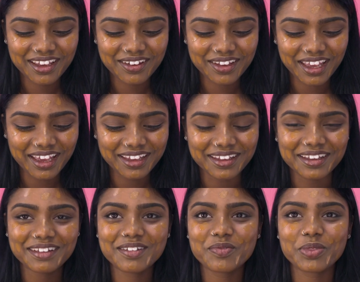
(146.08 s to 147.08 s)

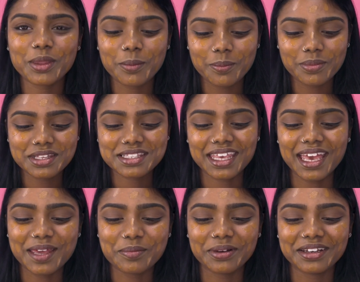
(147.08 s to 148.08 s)
Okay, a bit
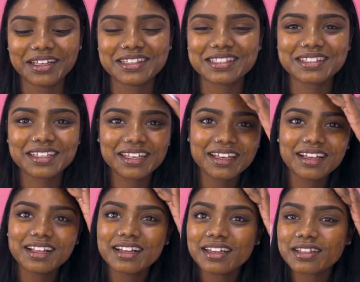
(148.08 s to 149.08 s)
scared, but
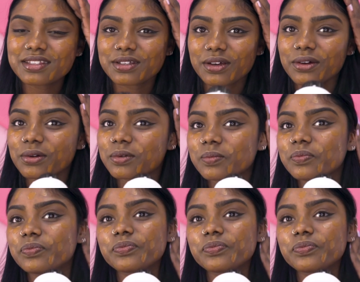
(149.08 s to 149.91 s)
let's go.